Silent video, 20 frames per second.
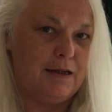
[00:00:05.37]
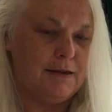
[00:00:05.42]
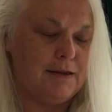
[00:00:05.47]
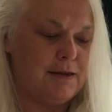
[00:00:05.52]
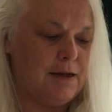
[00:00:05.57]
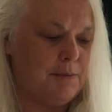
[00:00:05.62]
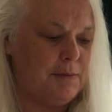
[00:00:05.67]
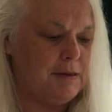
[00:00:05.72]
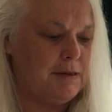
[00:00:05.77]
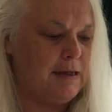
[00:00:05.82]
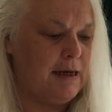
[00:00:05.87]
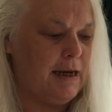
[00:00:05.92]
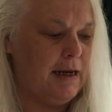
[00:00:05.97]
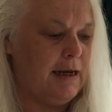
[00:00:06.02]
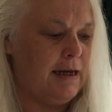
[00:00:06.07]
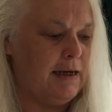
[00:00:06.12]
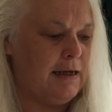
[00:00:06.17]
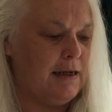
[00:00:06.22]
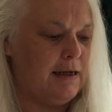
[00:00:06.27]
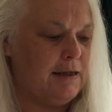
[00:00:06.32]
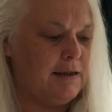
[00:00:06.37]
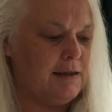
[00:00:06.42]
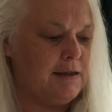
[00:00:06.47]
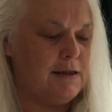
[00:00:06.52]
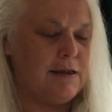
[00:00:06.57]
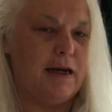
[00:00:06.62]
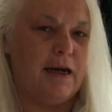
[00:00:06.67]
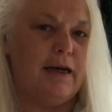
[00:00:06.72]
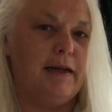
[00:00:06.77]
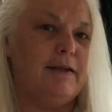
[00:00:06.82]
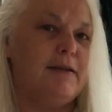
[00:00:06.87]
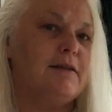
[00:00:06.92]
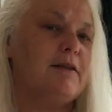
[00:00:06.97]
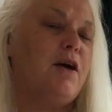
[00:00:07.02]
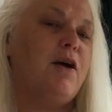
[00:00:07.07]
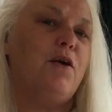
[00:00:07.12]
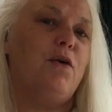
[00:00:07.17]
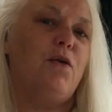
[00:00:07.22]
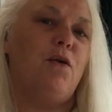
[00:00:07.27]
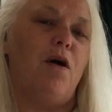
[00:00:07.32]
Somerset, England today,
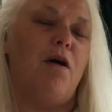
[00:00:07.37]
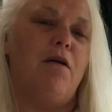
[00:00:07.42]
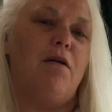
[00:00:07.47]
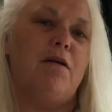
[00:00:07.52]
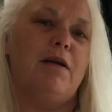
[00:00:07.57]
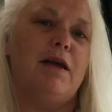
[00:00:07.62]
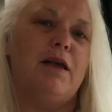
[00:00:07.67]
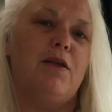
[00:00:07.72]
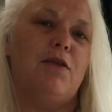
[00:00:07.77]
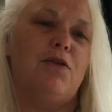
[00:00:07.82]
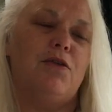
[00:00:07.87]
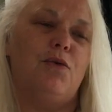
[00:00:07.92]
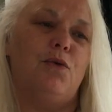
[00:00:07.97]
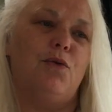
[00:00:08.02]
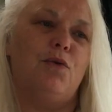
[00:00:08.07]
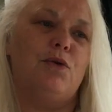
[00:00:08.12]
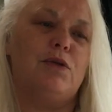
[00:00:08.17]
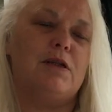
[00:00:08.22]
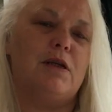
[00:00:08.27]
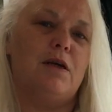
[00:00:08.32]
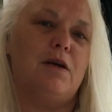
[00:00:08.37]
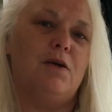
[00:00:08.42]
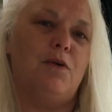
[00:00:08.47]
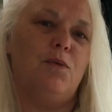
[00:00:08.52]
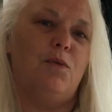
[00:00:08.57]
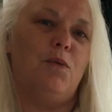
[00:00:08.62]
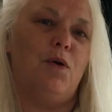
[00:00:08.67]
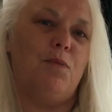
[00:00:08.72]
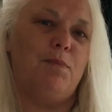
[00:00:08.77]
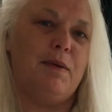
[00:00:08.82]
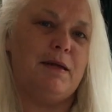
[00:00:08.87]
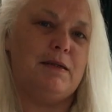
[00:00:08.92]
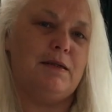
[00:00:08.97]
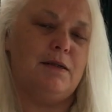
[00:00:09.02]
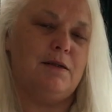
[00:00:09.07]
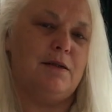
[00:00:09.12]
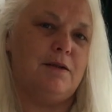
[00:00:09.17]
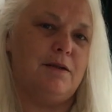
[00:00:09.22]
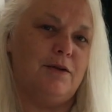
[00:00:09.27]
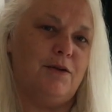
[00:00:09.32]
so I thought what better
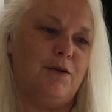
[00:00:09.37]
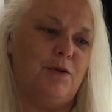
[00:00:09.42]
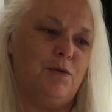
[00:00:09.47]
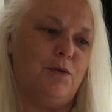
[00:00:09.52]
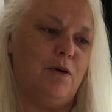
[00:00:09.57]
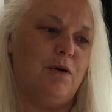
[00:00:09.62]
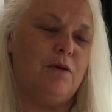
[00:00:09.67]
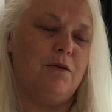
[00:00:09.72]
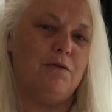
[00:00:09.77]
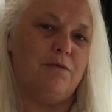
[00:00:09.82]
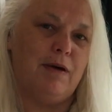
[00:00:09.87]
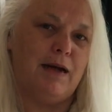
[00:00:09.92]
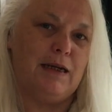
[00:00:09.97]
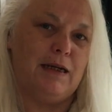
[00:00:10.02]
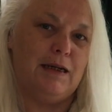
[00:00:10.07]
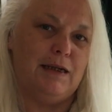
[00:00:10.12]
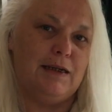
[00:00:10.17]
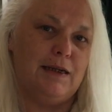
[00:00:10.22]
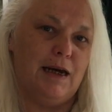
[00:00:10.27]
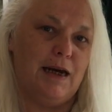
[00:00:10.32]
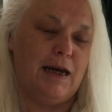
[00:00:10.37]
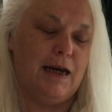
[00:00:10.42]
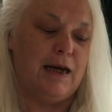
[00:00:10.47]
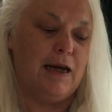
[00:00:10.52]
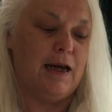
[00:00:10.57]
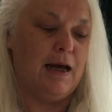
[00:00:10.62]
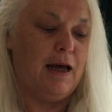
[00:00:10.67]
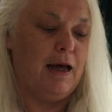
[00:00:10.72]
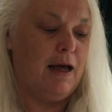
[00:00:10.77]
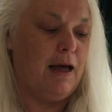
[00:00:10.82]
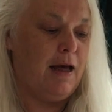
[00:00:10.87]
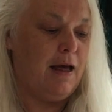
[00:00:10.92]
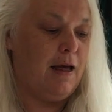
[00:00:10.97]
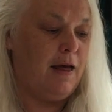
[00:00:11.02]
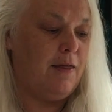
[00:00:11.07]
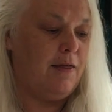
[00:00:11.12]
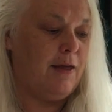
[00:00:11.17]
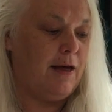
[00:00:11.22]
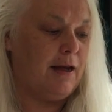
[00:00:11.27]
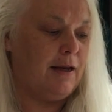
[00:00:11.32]
to do on a rainy day
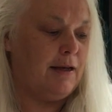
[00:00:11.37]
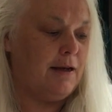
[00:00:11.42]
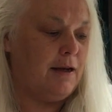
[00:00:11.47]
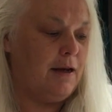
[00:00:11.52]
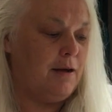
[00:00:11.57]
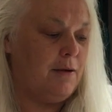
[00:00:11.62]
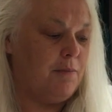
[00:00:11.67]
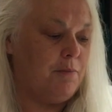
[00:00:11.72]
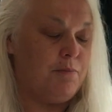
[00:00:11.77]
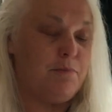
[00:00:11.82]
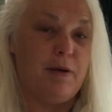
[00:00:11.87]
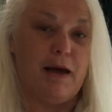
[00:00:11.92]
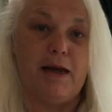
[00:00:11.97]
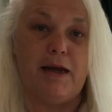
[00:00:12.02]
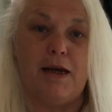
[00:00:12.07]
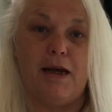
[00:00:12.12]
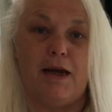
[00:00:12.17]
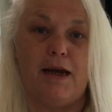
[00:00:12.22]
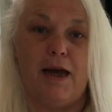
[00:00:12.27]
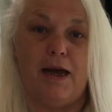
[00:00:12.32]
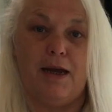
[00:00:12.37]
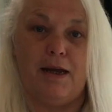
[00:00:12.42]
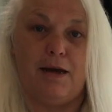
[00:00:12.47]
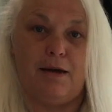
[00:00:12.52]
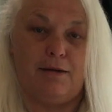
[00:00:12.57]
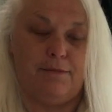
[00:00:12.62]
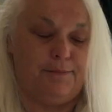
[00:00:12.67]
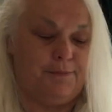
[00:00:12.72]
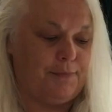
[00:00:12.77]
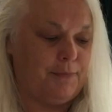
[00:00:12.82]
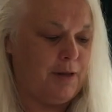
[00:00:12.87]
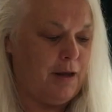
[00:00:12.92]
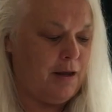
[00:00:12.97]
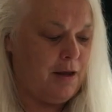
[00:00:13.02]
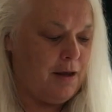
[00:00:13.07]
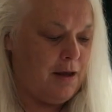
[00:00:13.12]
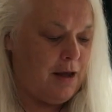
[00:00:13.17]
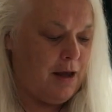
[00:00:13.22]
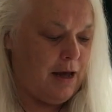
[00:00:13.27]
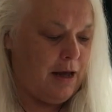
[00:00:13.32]
than bake a cake.
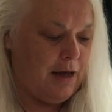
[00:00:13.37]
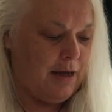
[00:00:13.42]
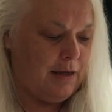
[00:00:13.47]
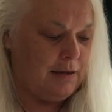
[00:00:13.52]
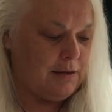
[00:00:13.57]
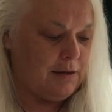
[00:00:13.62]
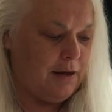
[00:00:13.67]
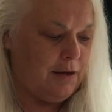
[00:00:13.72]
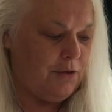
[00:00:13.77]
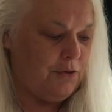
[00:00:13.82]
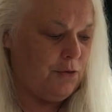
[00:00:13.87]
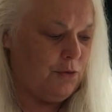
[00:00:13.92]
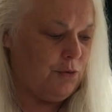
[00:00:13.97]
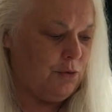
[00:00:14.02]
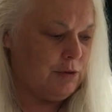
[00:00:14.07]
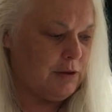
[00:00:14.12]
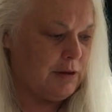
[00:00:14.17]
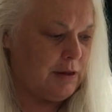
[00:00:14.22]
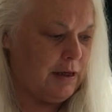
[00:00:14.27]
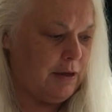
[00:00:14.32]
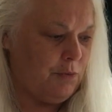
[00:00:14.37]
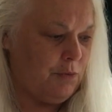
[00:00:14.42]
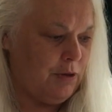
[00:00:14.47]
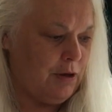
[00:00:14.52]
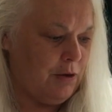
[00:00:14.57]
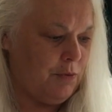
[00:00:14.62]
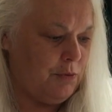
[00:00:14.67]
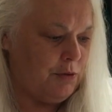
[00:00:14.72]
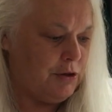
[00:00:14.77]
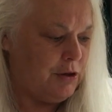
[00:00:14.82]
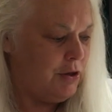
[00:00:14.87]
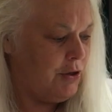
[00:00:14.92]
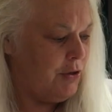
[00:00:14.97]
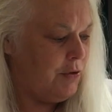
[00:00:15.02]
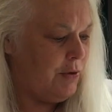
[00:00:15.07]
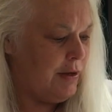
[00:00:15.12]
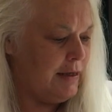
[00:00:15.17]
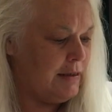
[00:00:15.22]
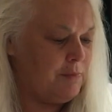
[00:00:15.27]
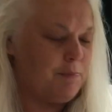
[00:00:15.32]
And I thought that what I would do
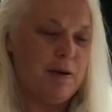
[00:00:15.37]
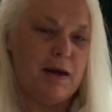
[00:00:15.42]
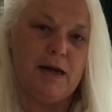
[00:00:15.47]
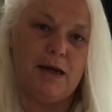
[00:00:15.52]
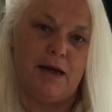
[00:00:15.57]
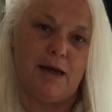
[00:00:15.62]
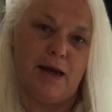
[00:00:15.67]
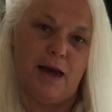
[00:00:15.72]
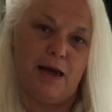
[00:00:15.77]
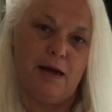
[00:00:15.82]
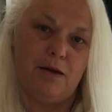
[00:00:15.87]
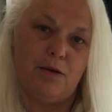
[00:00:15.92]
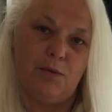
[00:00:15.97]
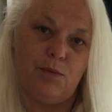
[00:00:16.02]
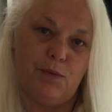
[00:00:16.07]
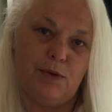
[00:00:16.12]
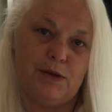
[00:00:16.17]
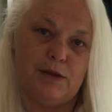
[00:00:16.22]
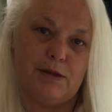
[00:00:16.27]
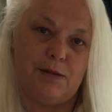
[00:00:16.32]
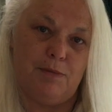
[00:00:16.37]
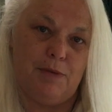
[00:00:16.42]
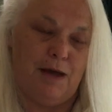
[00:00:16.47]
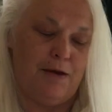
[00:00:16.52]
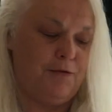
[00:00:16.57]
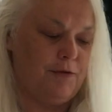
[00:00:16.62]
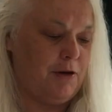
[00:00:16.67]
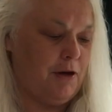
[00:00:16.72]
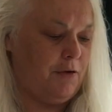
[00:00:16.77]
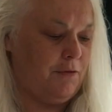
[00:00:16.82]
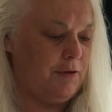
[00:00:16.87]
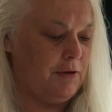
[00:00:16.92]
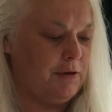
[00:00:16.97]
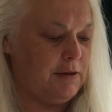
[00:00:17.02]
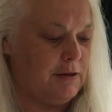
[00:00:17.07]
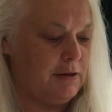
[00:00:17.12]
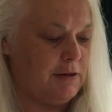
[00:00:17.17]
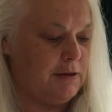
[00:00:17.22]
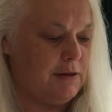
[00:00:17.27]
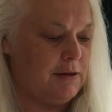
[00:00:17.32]
is bake a cake with some
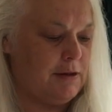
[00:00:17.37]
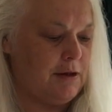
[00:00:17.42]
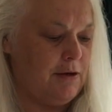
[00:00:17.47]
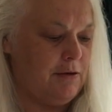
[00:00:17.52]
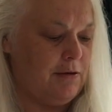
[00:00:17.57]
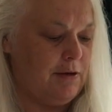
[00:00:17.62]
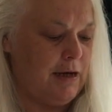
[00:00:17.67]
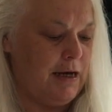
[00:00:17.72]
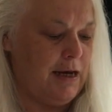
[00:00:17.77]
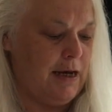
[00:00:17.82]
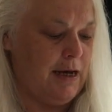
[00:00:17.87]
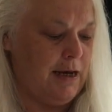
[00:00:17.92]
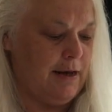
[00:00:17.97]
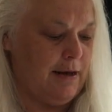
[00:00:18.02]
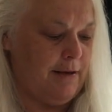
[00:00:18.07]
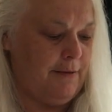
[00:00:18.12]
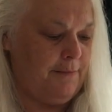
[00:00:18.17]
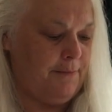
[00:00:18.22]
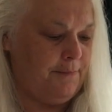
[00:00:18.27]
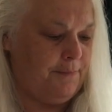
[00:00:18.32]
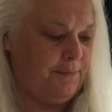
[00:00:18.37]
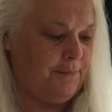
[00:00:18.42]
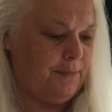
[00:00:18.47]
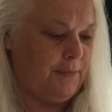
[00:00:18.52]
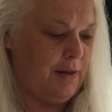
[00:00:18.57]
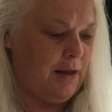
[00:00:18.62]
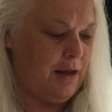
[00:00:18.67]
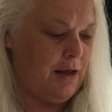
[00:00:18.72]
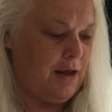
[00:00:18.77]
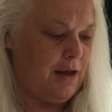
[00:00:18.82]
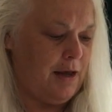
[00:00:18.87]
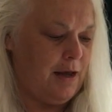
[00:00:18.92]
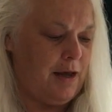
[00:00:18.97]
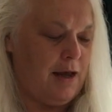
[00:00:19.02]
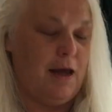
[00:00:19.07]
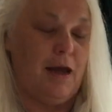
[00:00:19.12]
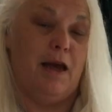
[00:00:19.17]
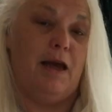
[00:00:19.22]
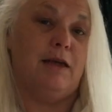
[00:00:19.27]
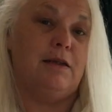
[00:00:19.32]
leftovers. So here
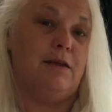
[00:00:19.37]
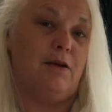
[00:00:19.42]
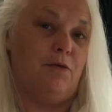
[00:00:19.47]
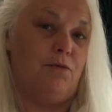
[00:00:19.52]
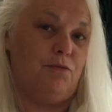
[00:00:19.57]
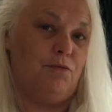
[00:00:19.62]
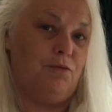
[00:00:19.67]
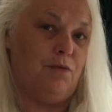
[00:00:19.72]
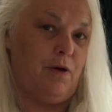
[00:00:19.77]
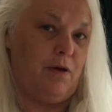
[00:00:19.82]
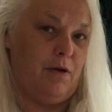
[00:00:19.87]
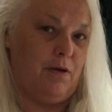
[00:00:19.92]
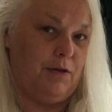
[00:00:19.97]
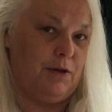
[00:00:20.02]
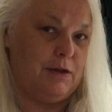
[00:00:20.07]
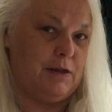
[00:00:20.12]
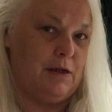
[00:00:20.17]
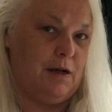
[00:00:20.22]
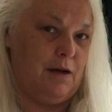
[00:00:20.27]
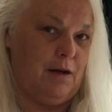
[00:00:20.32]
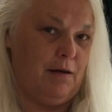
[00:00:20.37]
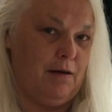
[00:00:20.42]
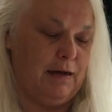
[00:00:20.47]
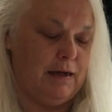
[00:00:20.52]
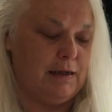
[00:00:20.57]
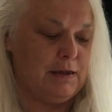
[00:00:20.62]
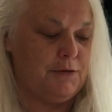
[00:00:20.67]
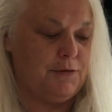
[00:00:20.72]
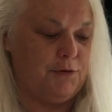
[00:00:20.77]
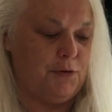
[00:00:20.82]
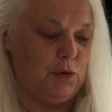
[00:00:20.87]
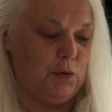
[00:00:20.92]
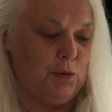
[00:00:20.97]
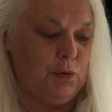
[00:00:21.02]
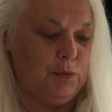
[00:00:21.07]
is a rather delightful